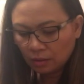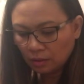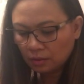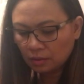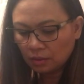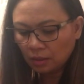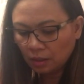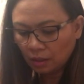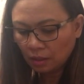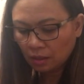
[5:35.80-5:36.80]
Let's
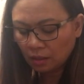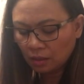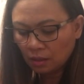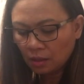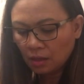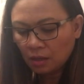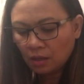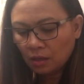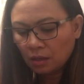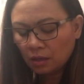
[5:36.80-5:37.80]
see.
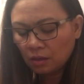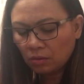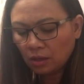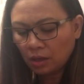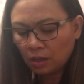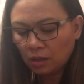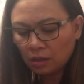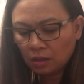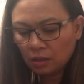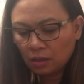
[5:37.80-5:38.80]
Okay.
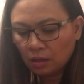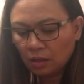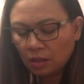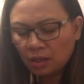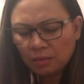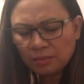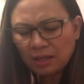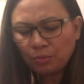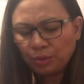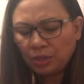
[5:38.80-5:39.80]
It comes
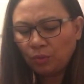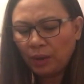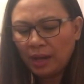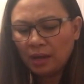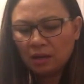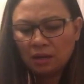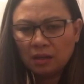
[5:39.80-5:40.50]
out pretty wet.